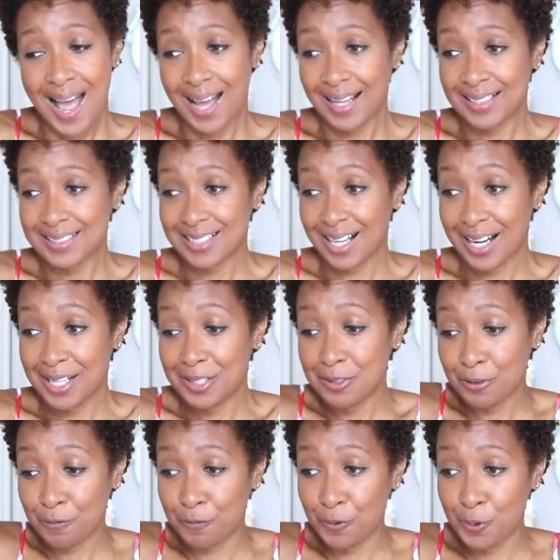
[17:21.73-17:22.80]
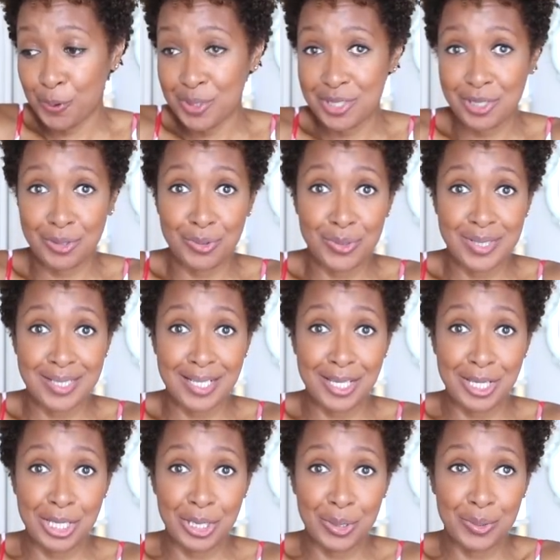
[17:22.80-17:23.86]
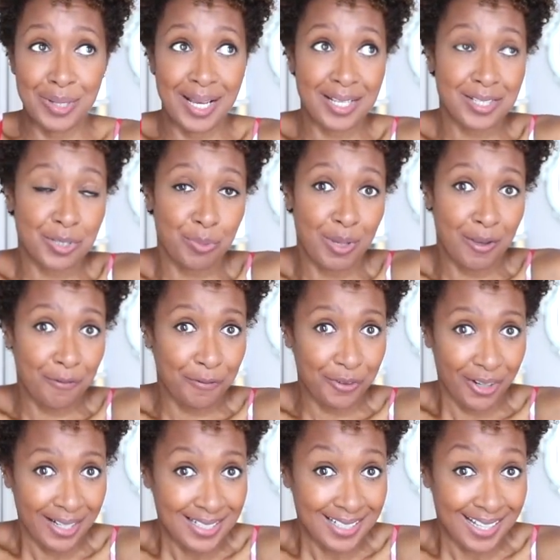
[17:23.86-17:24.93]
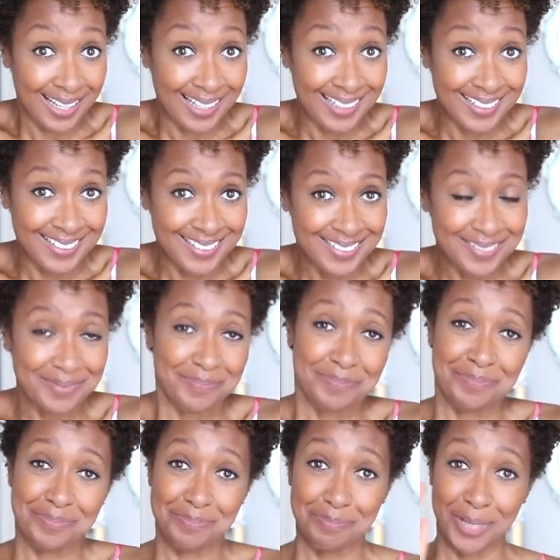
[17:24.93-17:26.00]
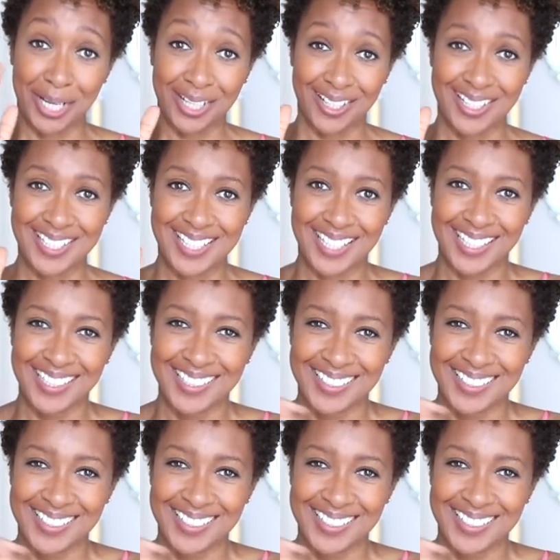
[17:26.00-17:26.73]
And I look forward to seeing you next week, Friday. Bye guys.